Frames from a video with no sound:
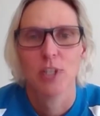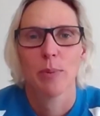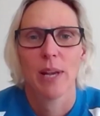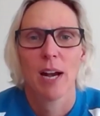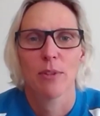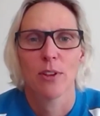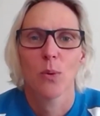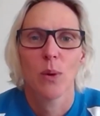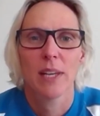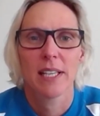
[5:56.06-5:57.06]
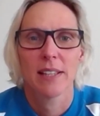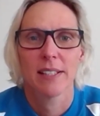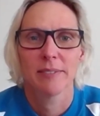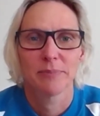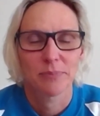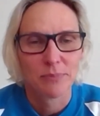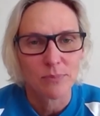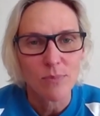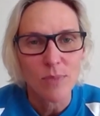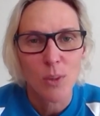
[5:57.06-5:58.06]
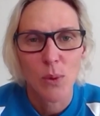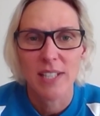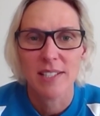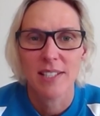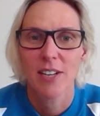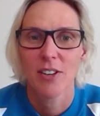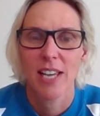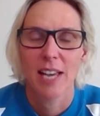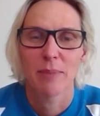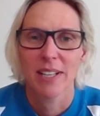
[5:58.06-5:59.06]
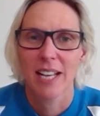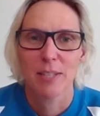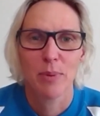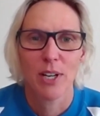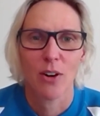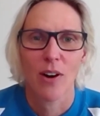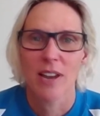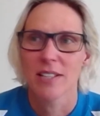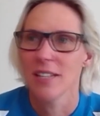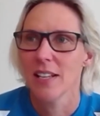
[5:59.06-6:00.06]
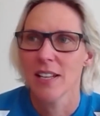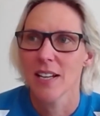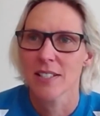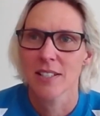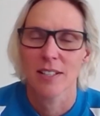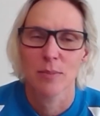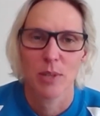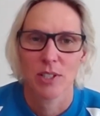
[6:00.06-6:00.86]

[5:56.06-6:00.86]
be out within a week and then we can see her again. But, yeah, it's been a crazy year, hasn't it? Especially,